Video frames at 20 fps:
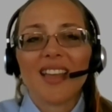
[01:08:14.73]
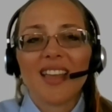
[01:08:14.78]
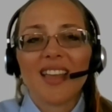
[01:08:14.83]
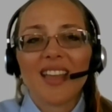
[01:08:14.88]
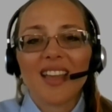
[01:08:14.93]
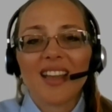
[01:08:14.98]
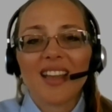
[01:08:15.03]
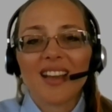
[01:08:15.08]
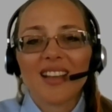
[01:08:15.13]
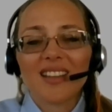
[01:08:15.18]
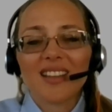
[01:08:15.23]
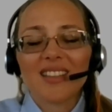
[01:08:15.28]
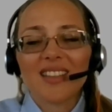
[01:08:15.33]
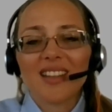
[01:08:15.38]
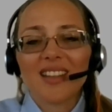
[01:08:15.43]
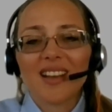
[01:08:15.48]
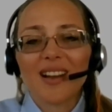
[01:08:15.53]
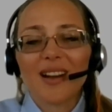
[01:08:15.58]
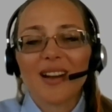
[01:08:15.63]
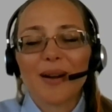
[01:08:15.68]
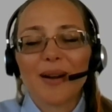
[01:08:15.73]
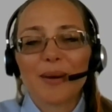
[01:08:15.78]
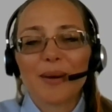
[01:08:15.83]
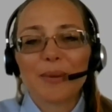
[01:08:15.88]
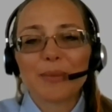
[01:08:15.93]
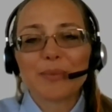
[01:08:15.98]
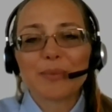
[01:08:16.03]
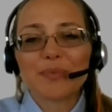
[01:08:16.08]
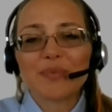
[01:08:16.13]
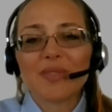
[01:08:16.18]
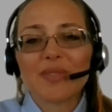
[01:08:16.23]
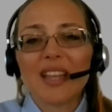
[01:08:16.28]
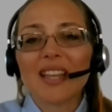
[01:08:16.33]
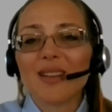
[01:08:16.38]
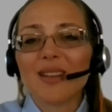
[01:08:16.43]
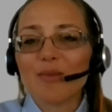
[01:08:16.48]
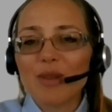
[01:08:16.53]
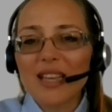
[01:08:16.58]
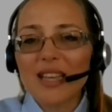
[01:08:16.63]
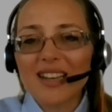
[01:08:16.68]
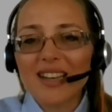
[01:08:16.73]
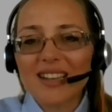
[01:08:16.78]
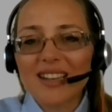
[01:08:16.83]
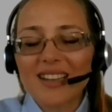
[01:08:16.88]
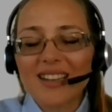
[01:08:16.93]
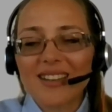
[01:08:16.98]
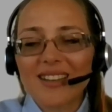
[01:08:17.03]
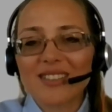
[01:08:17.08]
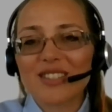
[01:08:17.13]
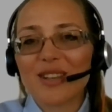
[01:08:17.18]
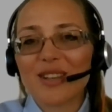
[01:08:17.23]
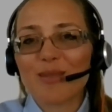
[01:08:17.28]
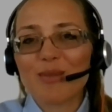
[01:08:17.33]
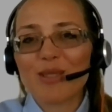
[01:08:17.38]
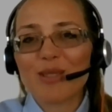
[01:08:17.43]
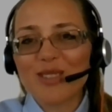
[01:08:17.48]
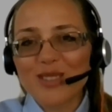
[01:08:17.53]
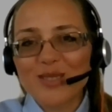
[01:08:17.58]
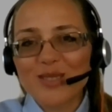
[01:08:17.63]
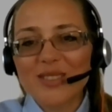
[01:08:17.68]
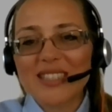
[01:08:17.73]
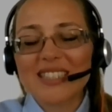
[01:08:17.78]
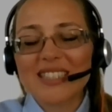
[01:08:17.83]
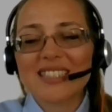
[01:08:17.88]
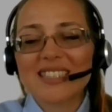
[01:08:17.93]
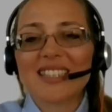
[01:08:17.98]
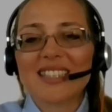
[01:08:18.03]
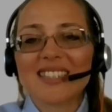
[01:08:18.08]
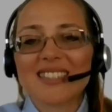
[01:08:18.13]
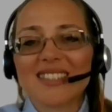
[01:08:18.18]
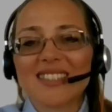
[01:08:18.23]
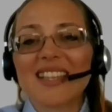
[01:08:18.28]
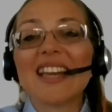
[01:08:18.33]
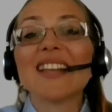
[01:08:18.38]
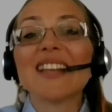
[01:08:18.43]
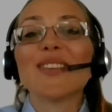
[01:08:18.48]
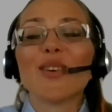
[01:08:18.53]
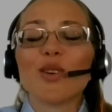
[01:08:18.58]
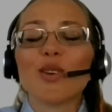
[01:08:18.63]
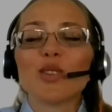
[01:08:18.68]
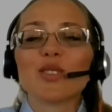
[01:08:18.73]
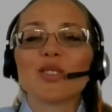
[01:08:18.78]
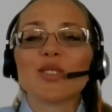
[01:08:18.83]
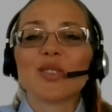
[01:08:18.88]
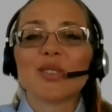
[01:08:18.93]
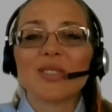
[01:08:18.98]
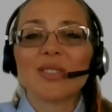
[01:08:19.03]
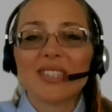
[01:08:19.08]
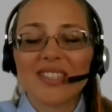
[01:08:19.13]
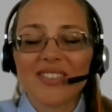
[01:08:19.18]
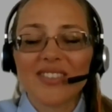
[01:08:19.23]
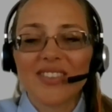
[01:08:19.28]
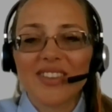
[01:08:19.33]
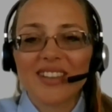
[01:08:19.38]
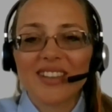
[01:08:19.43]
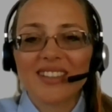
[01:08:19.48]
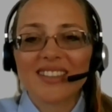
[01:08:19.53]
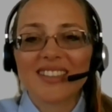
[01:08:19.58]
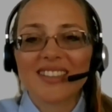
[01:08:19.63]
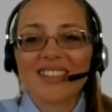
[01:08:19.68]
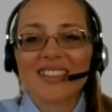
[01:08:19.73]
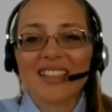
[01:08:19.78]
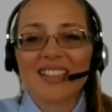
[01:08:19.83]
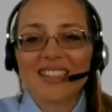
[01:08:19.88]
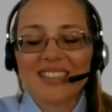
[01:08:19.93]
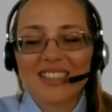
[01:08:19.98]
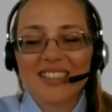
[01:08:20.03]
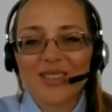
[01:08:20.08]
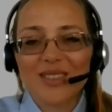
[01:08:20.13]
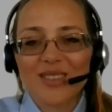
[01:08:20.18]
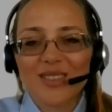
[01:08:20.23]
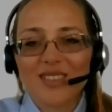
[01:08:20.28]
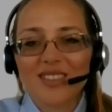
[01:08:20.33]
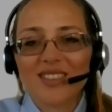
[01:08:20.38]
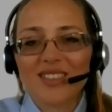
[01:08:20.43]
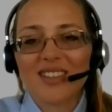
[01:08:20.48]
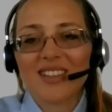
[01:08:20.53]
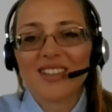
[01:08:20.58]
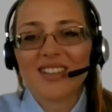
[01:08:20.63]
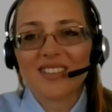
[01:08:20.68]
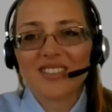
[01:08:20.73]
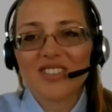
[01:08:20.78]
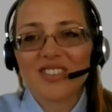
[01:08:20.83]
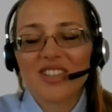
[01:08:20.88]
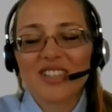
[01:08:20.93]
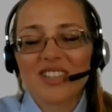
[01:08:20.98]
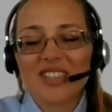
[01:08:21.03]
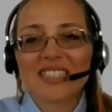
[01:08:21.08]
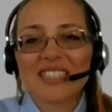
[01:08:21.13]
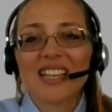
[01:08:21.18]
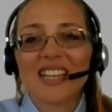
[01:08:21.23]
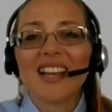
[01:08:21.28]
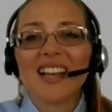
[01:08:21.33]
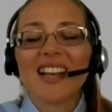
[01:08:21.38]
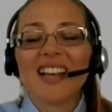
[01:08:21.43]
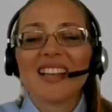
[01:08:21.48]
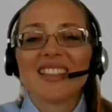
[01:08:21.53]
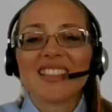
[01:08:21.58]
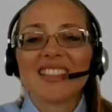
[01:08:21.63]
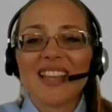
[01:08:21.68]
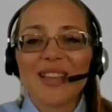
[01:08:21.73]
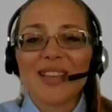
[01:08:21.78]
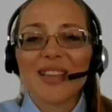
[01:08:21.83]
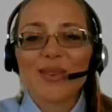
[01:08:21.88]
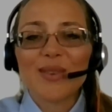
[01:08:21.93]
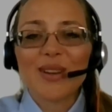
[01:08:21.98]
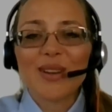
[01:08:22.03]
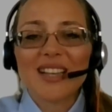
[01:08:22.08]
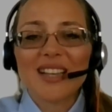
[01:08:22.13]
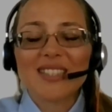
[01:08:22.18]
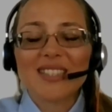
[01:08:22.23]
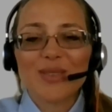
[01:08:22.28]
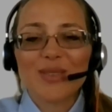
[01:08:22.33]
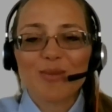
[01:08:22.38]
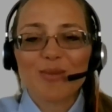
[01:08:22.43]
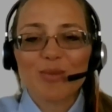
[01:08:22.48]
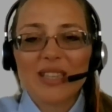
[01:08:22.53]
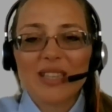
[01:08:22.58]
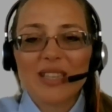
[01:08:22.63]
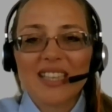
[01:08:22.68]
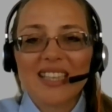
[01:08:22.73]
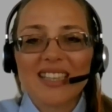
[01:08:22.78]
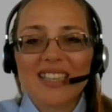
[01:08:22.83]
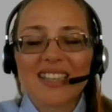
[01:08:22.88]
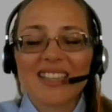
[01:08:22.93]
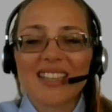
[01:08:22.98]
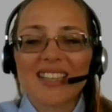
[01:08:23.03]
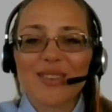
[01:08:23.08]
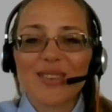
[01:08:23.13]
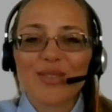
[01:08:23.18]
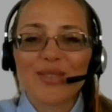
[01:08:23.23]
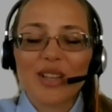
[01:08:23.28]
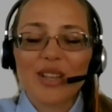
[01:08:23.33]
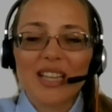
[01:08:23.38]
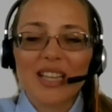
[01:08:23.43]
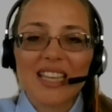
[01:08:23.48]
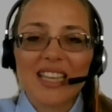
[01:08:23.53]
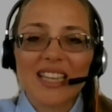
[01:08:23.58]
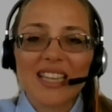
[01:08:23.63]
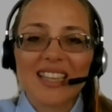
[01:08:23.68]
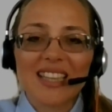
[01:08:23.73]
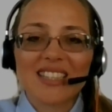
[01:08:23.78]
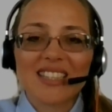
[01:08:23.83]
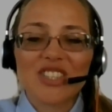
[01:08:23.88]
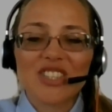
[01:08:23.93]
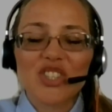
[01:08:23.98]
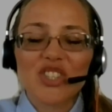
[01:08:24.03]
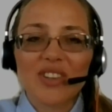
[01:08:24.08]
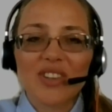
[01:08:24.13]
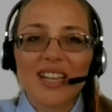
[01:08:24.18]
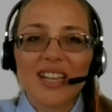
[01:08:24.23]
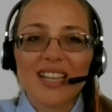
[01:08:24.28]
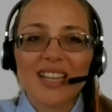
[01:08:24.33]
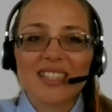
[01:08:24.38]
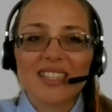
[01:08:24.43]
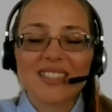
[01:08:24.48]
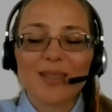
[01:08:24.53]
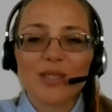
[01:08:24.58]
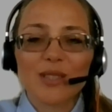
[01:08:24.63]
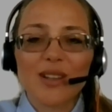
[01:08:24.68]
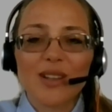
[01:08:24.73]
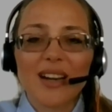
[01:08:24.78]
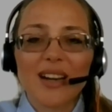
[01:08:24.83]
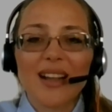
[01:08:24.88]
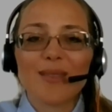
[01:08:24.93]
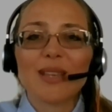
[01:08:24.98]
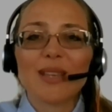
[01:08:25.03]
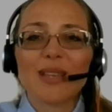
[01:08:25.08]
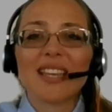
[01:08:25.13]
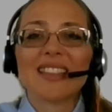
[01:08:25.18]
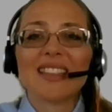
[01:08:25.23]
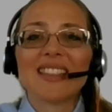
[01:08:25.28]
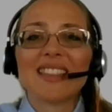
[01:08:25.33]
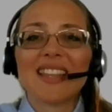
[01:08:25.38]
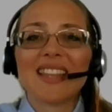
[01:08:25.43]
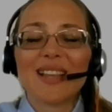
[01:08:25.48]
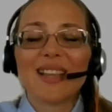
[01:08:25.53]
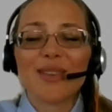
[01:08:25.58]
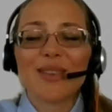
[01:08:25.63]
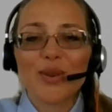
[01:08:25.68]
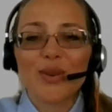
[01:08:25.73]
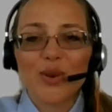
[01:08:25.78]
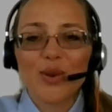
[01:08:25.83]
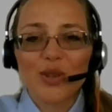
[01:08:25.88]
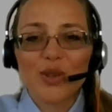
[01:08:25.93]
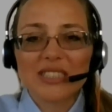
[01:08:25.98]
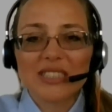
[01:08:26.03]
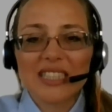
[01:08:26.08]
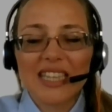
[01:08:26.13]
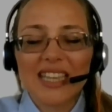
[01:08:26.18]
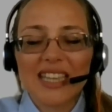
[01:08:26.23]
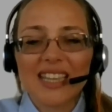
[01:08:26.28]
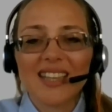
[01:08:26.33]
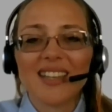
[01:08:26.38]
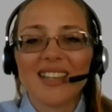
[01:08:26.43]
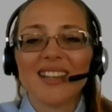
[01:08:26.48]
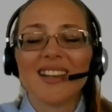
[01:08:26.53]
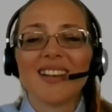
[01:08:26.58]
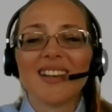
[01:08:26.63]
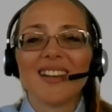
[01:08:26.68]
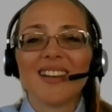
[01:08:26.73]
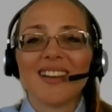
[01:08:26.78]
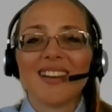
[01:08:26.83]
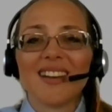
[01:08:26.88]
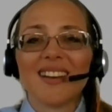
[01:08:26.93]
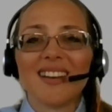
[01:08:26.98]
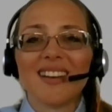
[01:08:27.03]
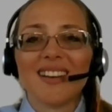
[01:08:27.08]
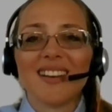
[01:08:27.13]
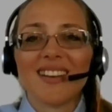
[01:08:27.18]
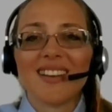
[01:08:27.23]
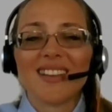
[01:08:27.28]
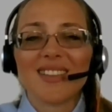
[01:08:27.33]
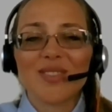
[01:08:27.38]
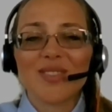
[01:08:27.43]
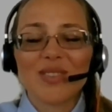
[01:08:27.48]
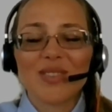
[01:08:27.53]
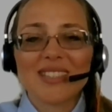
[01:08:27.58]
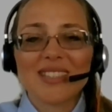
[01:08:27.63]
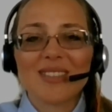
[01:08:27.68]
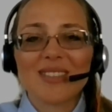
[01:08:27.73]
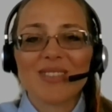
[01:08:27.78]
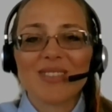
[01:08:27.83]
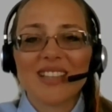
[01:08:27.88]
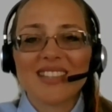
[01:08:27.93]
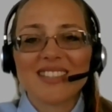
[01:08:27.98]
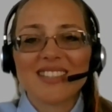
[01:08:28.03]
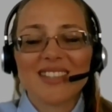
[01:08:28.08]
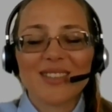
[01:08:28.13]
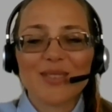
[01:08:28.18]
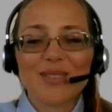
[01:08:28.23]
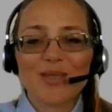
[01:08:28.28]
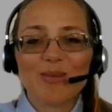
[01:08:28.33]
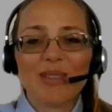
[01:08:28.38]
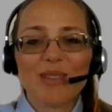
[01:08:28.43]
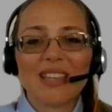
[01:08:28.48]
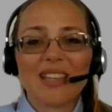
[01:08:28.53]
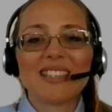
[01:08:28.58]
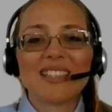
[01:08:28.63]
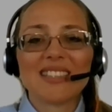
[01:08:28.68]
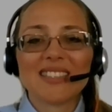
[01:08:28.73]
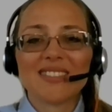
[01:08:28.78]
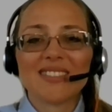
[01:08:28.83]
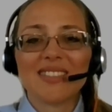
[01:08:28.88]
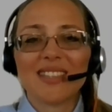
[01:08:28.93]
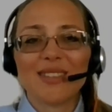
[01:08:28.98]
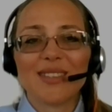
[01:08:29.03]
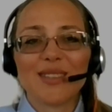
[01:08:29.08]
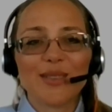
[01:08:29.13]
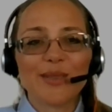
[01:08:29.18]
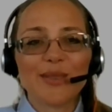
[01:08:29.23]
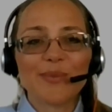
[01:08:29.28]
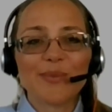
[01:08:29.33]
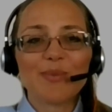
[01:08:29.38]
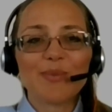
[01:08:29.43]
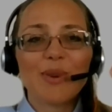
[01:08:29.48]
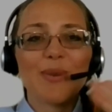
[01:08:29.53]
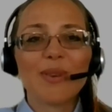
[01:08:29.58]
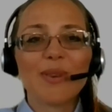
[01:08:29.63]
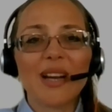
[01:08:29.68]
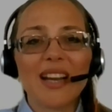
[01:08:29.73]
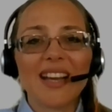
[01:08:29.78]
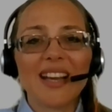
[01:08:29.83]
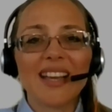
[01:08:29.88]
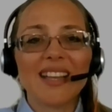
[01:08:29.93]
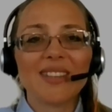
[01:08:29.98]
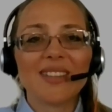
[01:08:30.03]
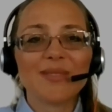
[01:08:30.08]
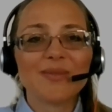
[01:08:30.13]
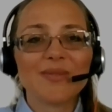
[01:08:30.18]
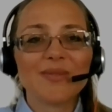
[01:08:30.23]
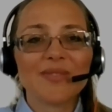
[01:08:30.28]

and um, and American culture because we discuss and also different Latino cultures. Thank you guys for being here. Thank you for liking and sharing and subscribing. And thank you, Jose. Uh, thank it you. was a pleasure to make this video. Bye-bye.